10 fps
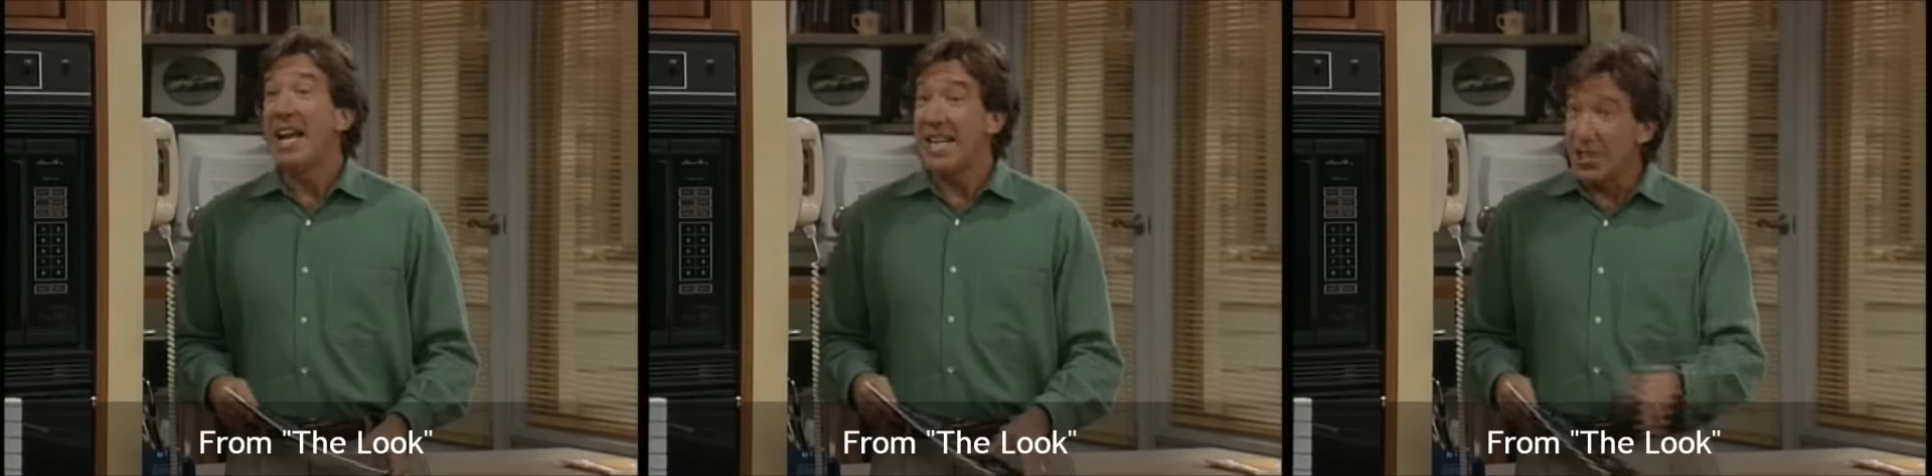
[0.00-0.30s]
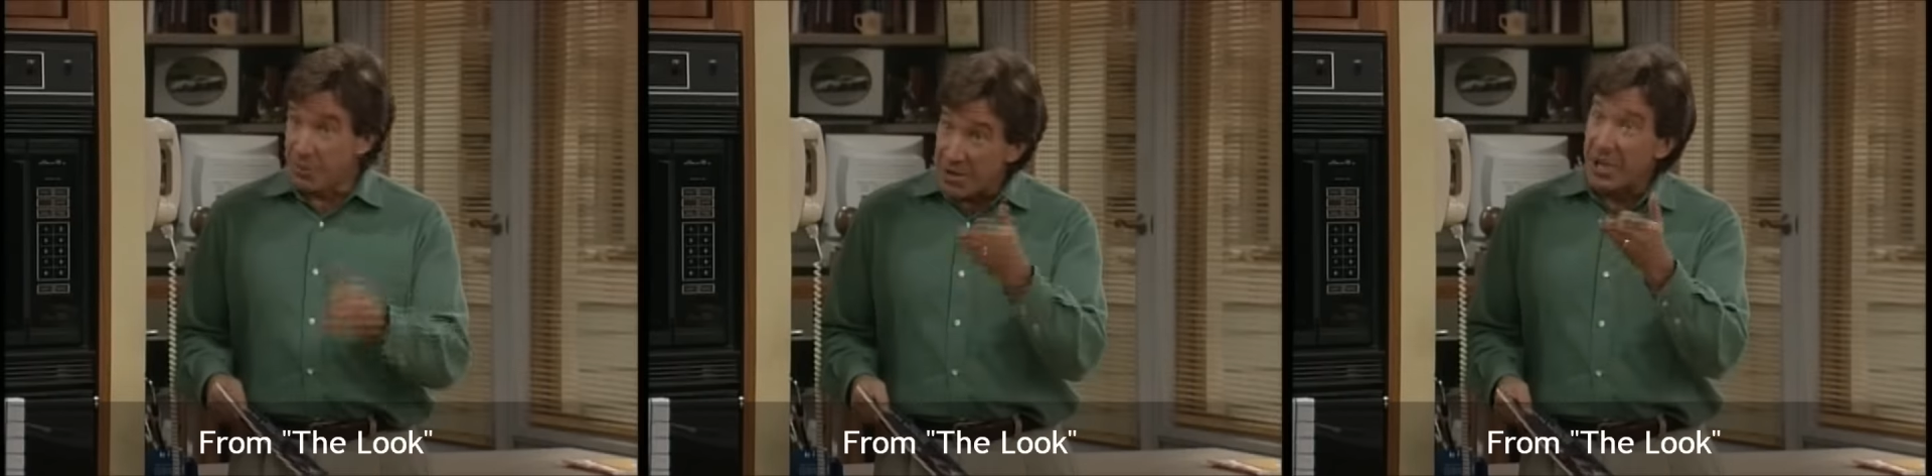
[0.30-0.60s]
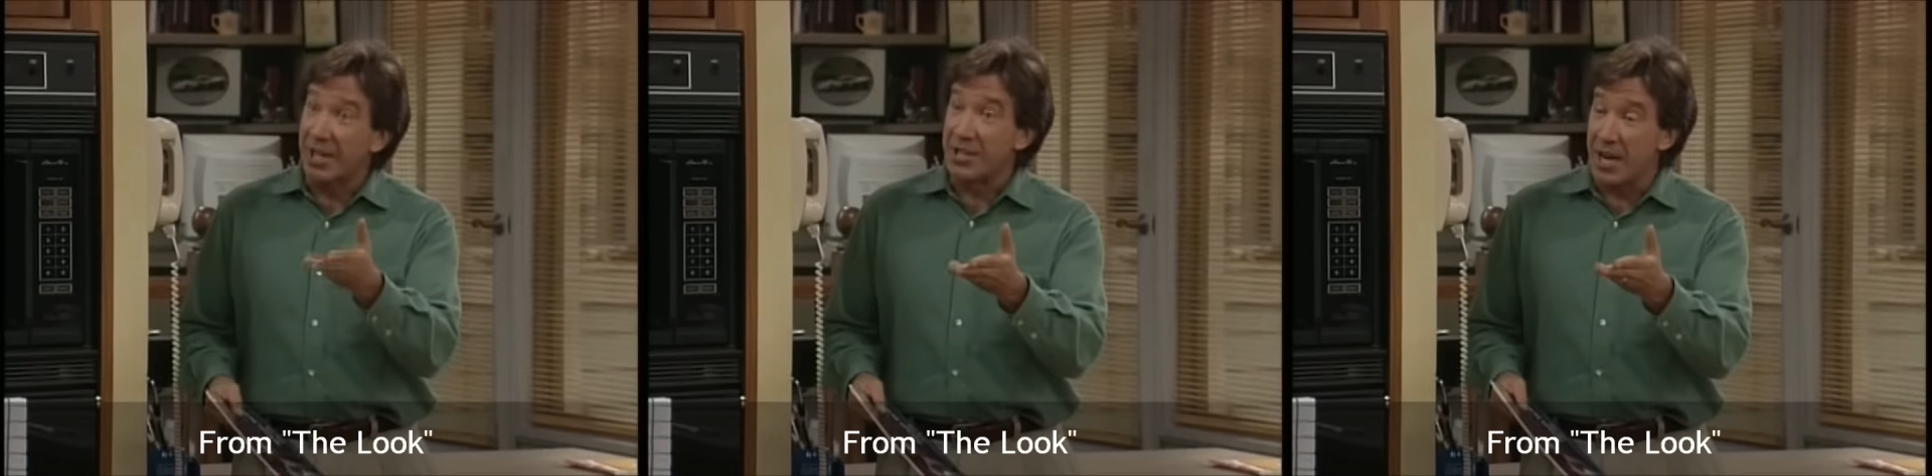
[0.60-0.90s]
It is
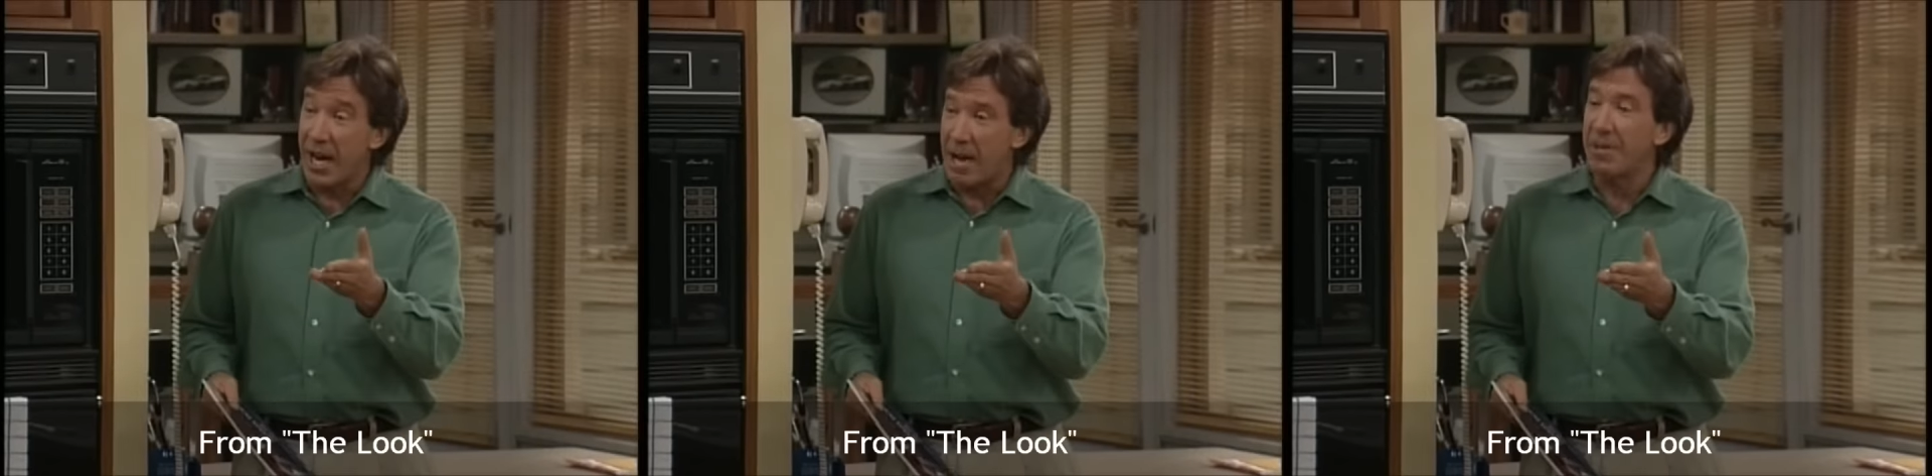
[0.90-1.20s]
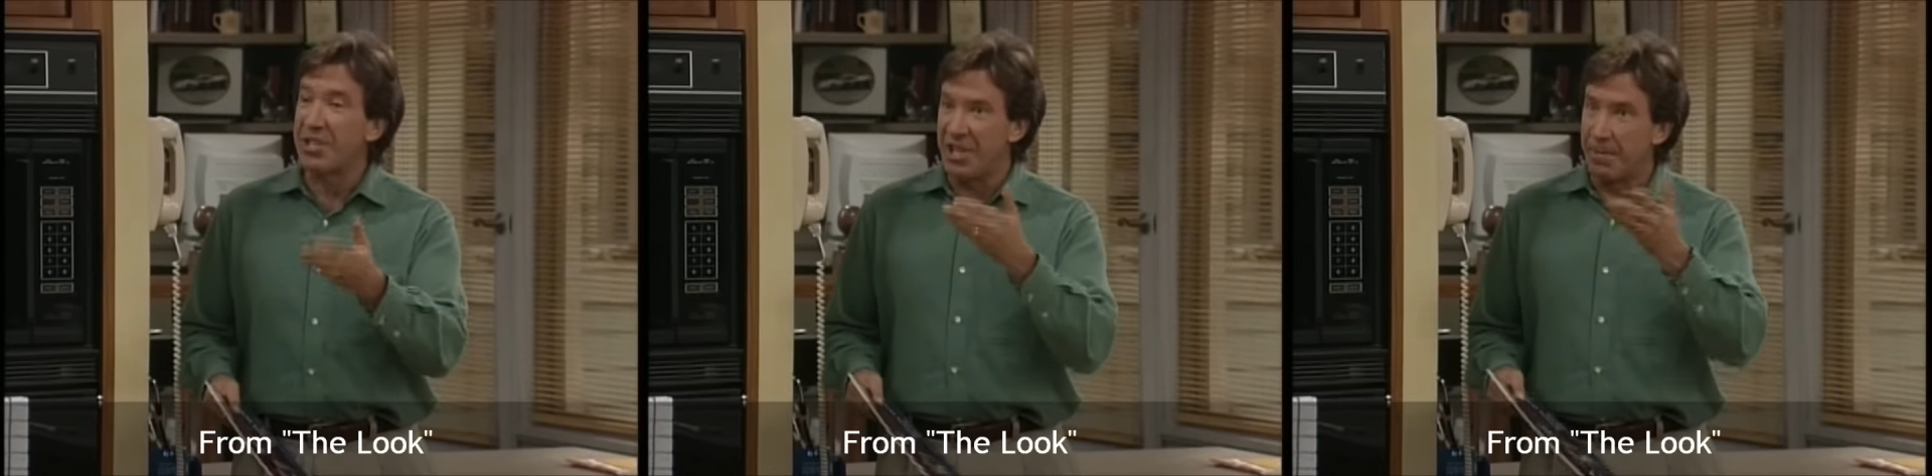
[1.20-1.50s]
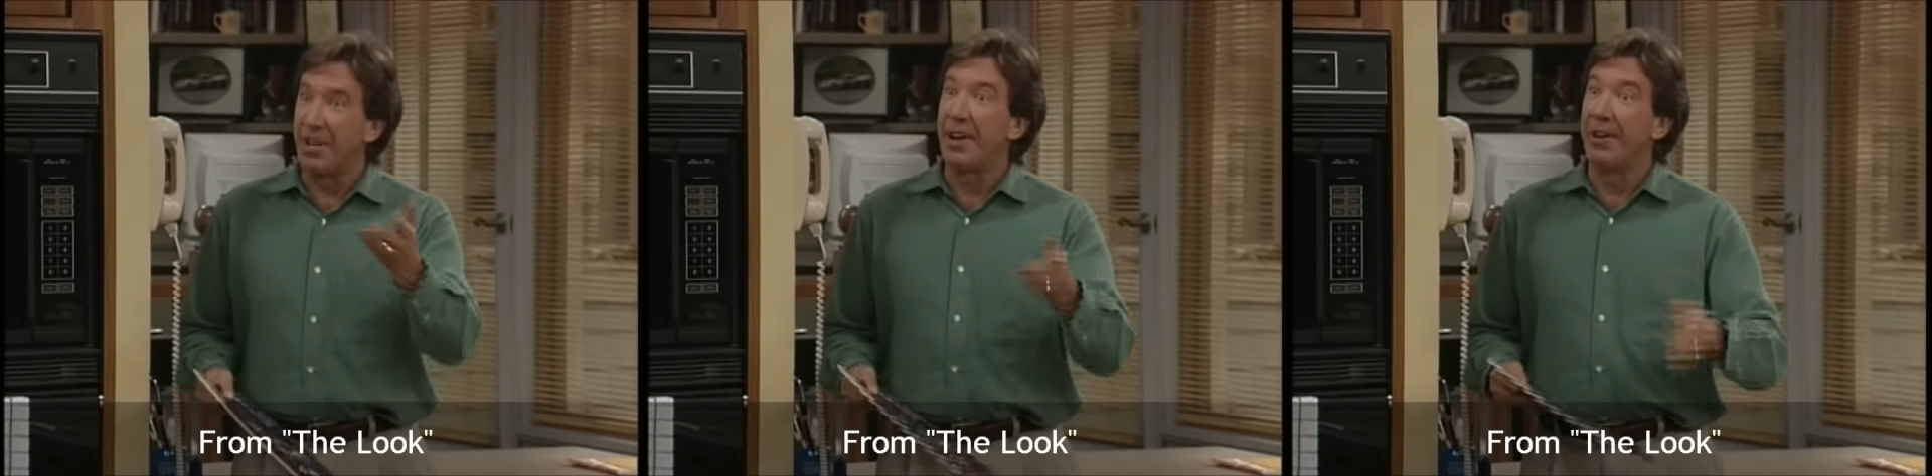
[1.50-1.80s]
ridiculous. I I'm gonna send
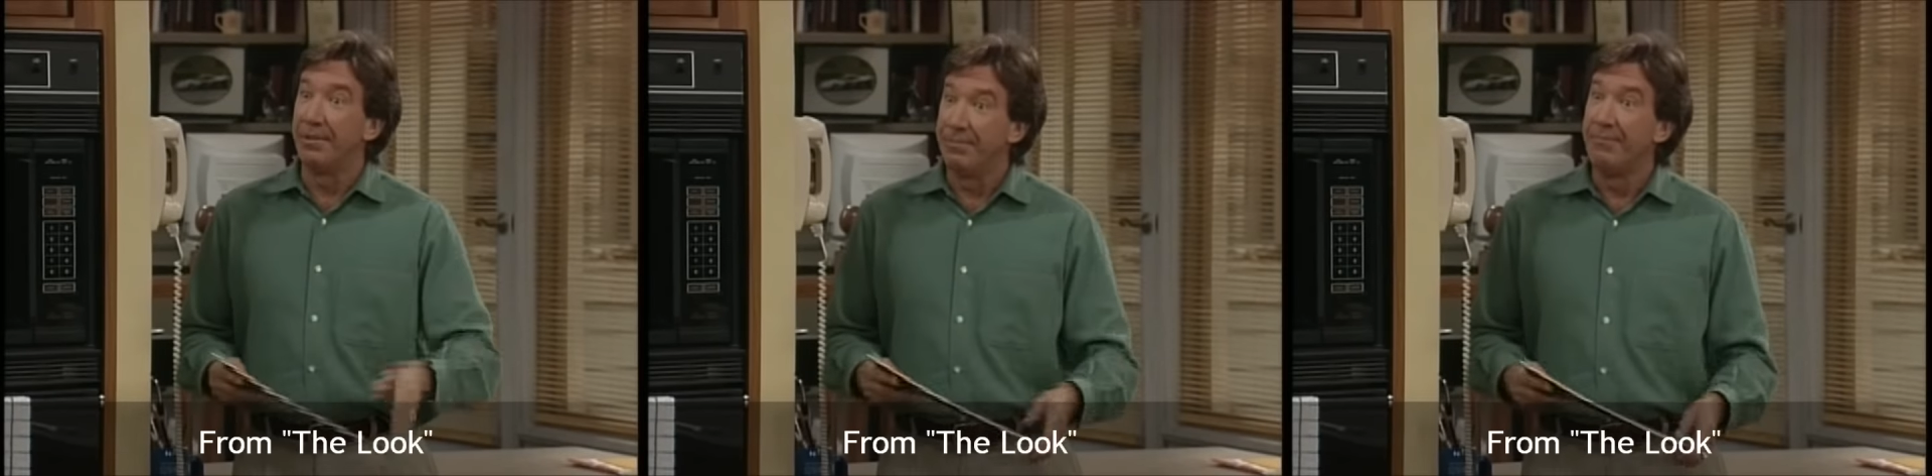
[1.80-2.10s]
them a letter